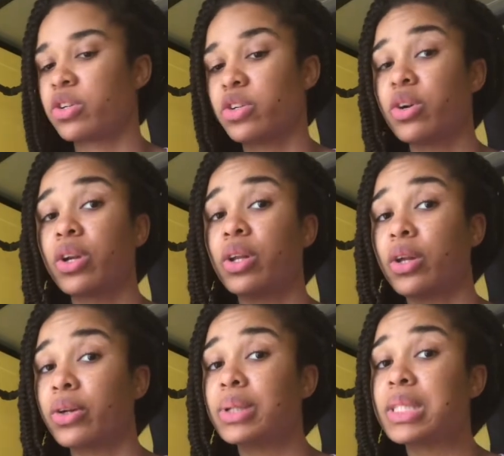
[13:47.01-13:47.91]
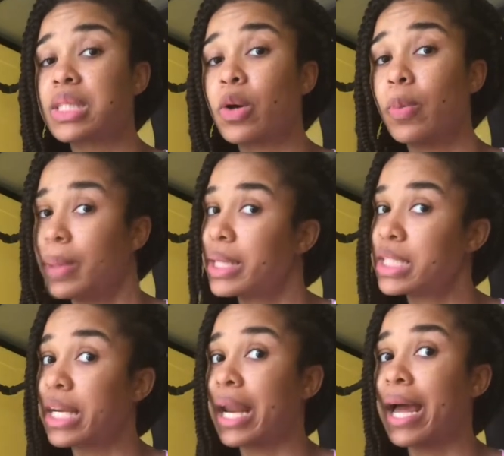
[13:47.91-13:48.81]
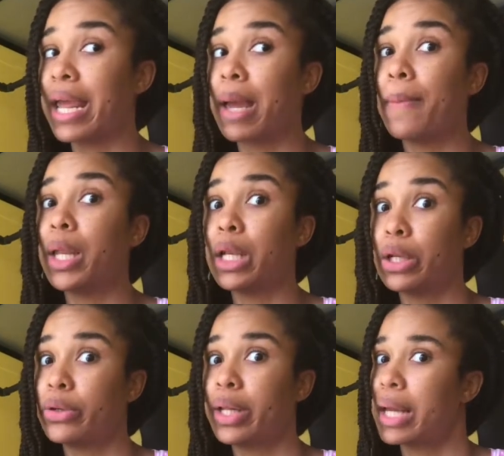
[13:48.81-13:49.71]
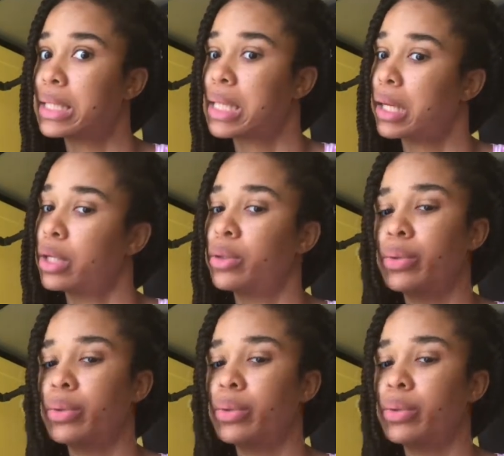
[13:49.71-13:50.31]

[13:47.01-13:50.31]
You're going to learn so much, and I am learning as I go.